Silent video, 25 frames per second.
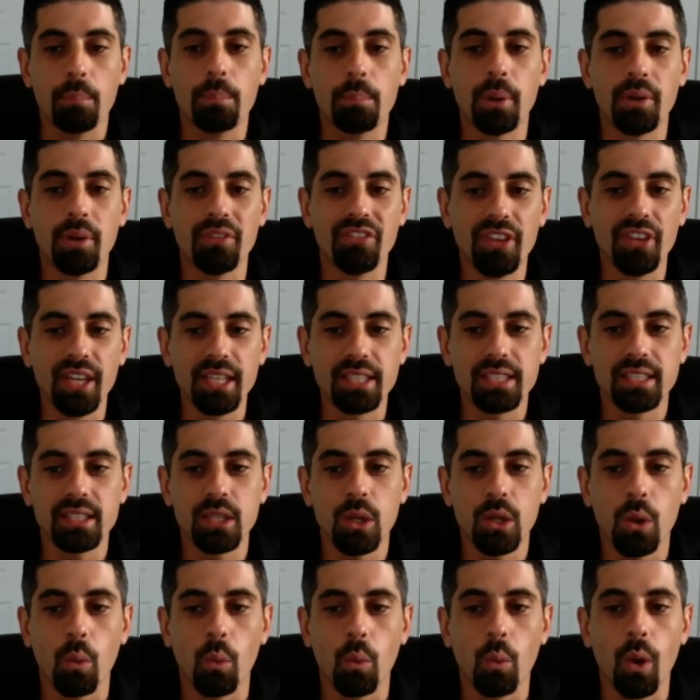But
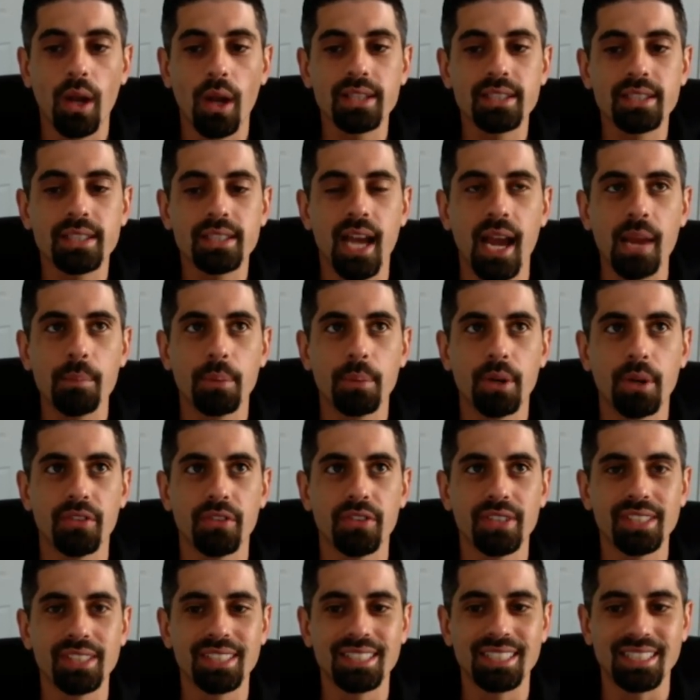Vince, what type
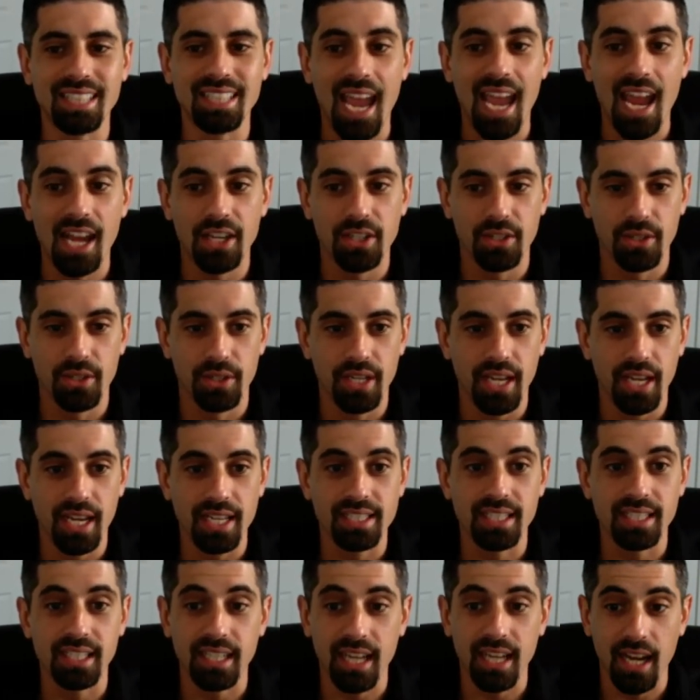of standard
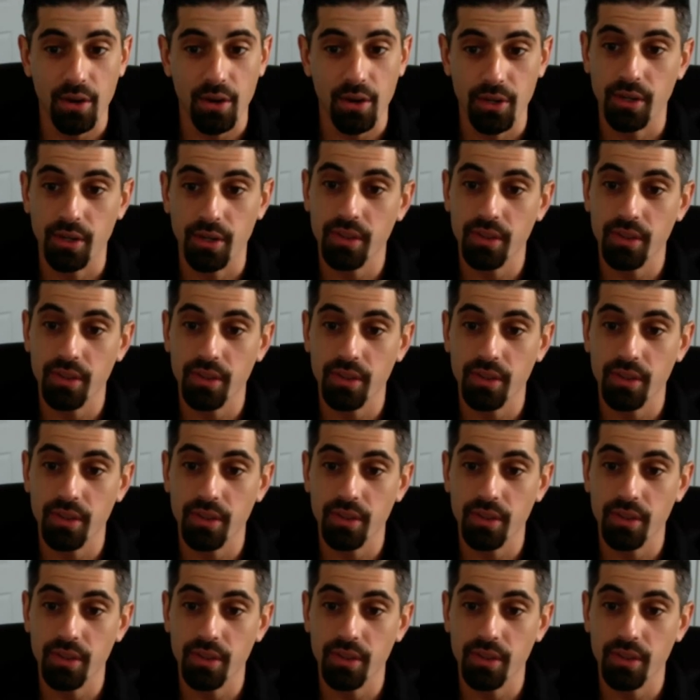is the carrier?